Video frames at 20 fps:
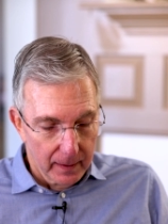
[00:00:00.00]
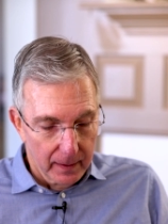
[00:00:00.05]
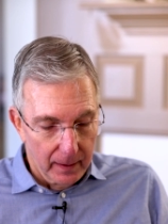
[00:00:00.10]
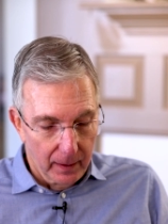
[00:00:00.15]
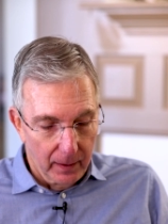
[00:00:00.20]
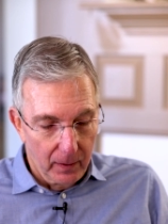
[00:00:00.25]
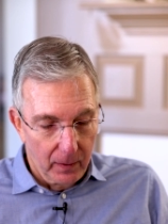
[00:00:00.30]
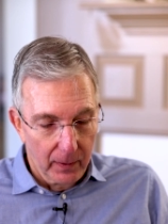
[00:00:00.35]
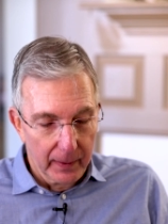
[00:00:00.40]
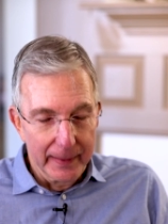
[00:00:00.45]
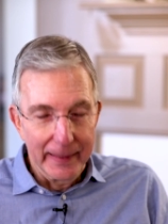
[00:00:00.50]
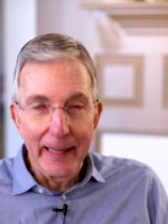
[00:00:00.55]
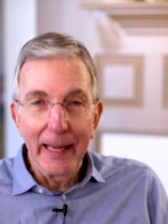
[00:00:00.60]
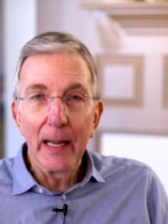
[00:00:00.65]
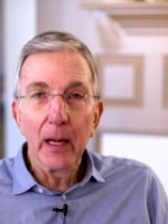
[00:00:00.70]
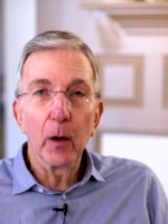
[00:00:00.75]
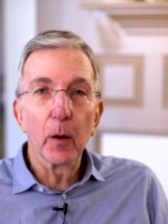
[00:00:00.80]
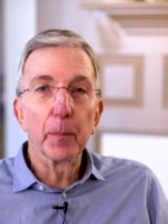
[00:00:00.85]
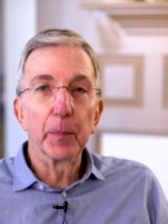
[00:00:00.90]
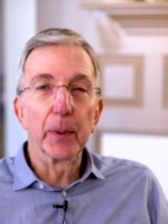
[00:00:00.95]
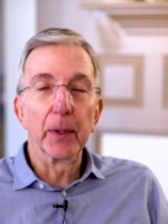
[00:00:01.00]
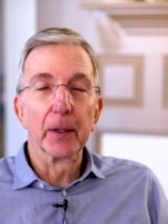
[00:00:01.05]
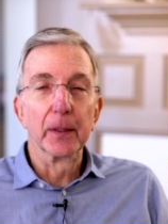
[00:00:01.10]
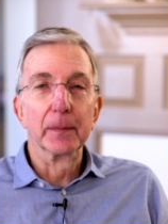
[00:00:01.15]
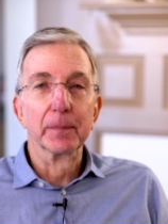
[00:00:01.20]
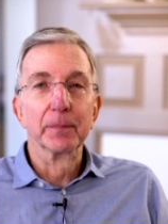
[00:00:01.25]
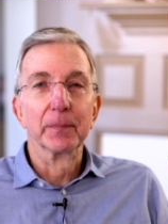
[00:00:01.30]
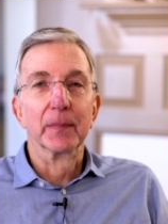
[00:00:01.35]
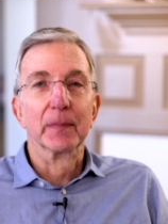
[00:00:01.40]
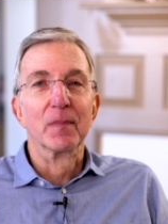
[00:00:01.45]
The, the
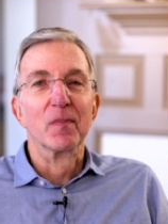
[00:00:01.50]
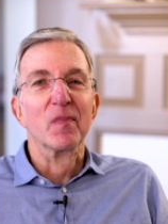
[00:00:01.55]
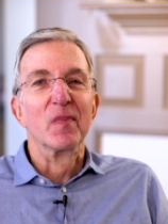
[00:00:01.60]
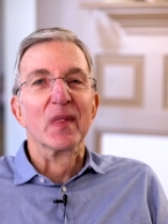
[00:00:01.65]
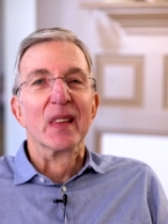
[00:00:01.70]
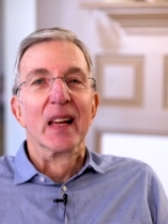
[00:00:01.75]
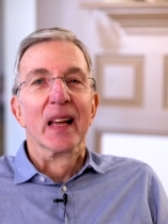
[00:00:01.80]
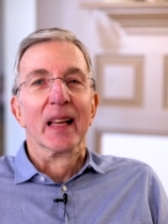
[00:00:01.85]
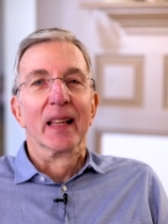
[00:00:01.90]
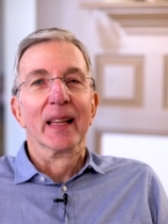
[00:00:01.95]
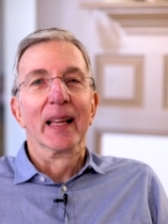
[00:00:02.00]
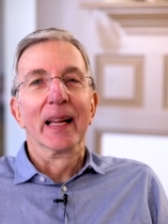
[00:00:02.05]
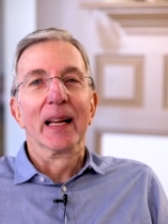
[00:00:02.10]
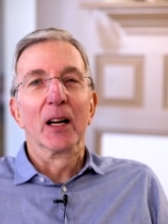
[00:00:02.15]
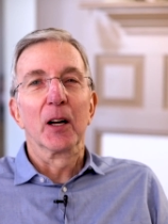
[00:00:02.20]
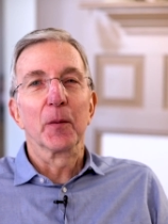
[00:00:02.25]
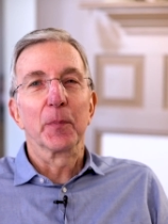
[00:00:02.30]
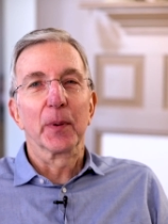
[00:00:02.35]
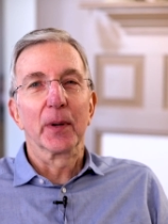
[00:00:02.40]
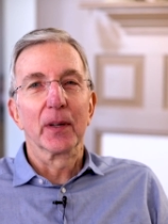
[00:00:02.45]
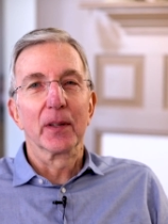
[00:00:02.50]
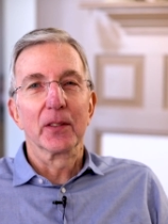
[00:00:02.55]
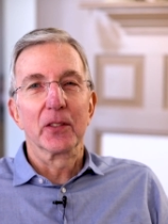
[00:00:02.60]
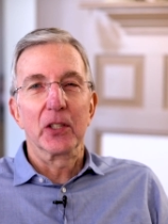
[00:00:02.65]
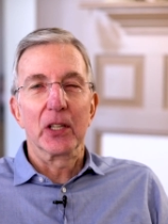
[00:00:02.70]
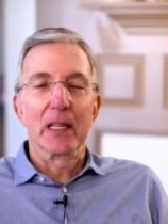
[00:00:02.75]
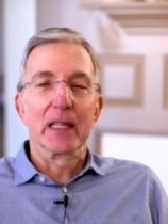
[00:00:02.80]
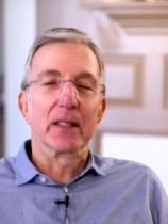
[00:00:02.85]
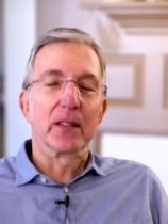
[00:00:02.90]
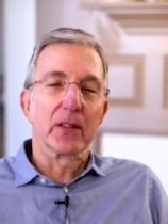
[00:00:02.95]
helper, the helper
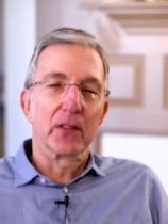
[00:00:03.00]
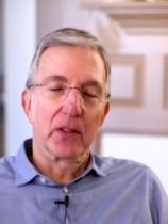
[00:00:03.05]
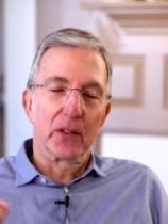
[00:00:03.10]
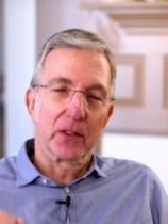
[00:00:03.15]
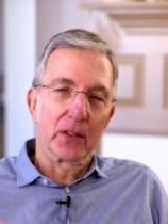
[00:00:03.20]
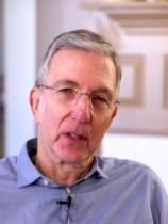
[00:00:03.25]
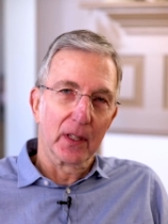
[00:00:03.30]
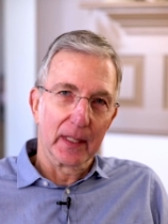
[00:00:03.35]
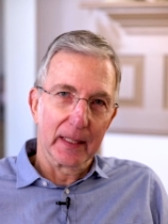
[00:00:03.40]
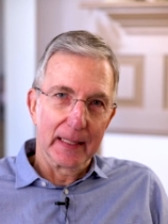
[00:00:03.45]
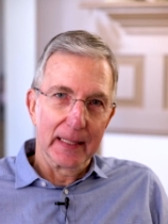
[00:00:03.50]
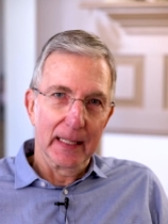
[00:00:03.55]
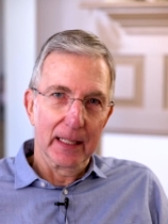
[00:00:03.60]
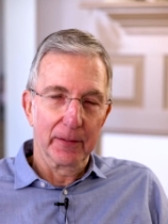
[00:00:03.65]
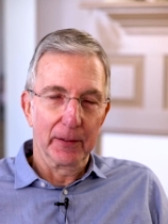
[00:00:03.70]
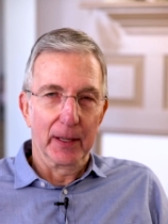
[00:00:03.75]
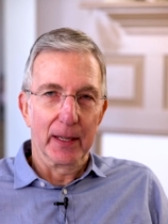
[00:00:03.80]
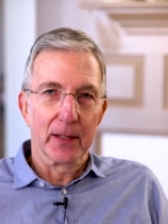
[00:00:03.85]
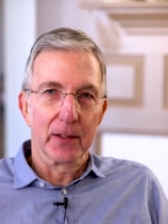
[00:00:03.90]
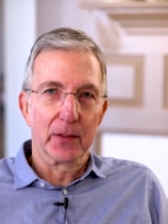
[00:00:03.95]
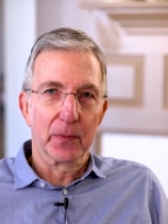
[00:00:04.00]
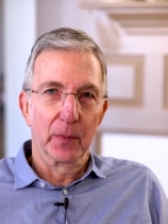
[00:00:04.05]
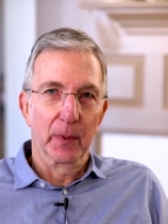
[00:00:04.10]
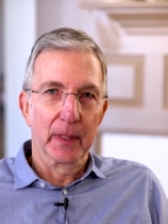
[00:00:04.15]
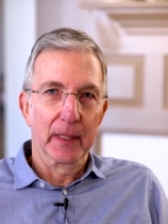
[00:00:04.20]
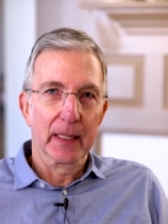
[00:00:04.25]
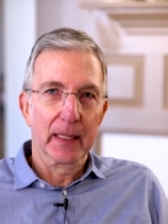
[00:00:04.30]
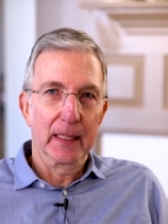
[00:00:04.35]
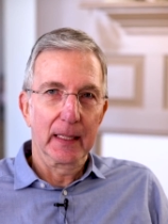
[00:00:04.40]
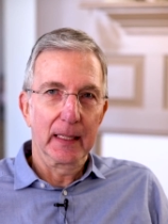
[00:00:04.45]
Jesus is going to give us
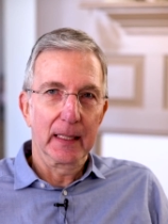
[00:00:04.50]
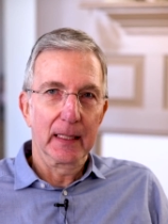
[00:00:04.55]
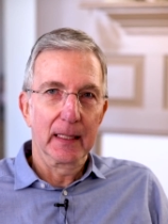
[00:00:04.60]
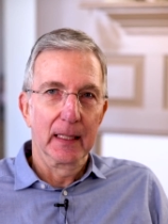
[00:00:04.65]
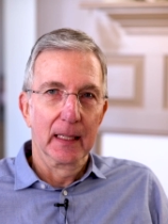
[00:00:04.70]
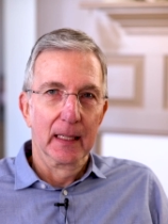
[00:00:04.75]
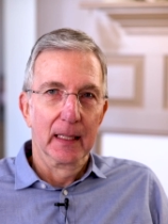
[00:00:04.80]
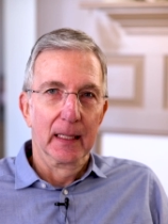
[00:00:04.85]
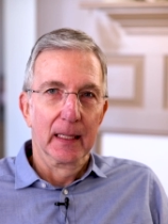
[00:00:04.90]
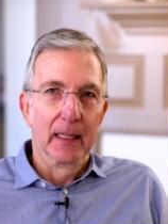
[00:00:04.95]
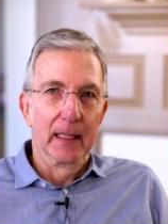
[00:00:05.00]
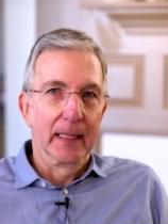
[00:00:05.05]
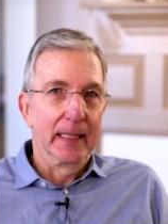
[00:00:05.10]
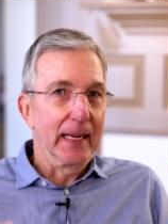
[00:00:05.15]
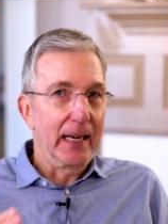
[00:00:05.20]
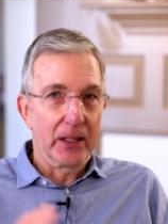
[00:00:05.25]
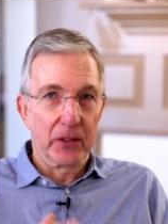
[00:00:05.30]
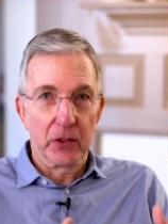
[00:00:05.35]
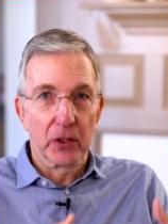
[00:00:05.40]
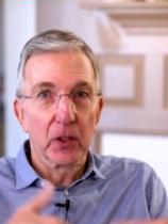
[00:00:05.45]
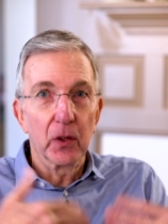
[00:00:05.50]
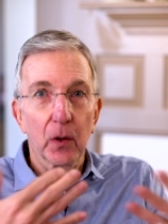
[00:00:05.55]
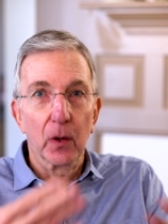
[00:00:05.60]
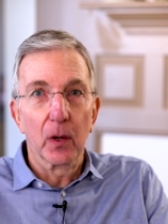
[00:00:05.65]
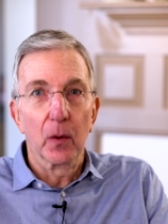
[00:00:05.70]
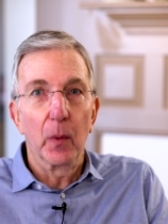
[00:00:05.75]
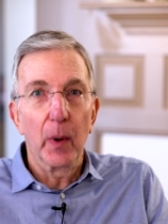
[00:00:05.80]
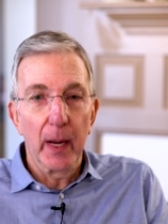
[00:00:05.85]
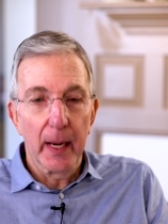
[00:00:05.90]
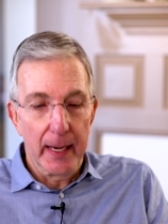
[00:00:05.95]
when he, he has to go
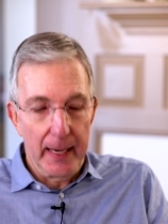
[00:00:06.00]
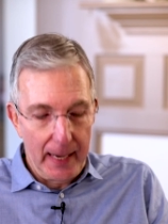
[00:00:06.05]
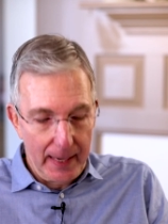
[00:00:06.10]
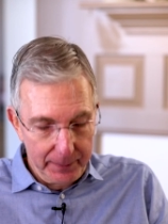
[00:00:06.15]
away.